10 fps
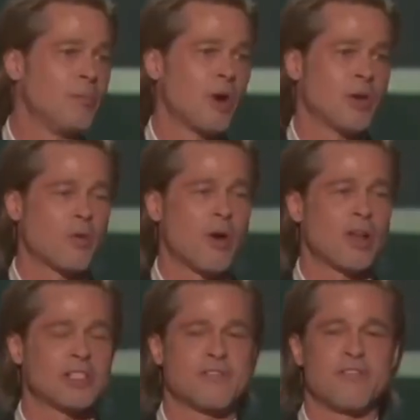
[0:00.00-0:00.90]
Margaret
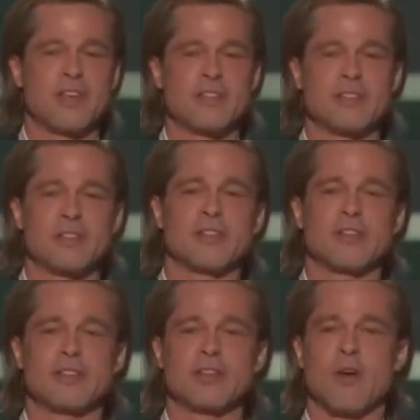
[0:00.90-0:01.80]
Qualley's feet,
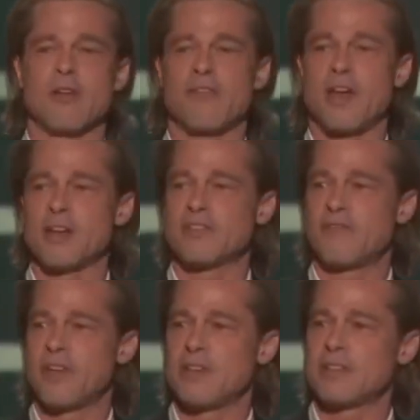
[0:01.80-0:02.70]
Dakota Fanning's
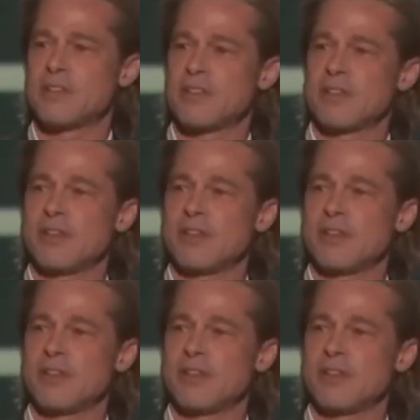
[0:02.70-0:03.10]
feet.